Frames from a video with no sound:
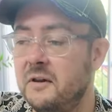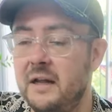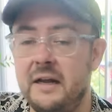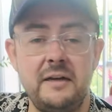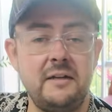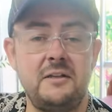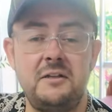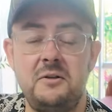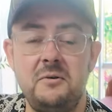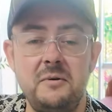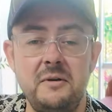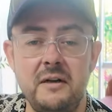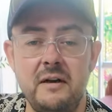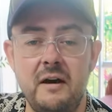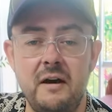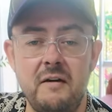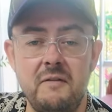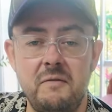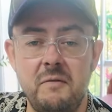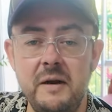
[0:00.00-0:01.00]
for like two and a
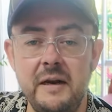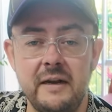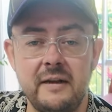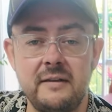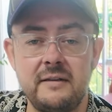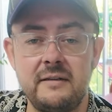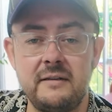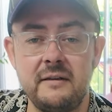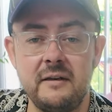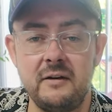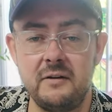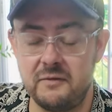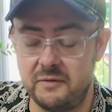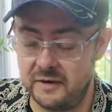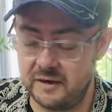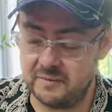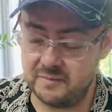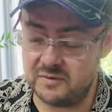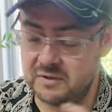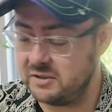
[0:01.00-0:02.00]
half weeks of
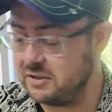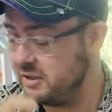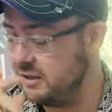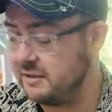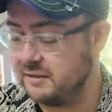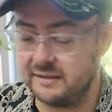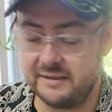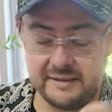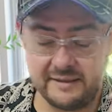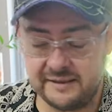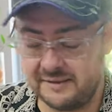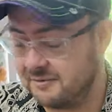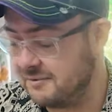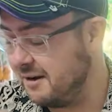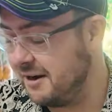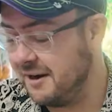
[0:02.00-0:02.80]
him just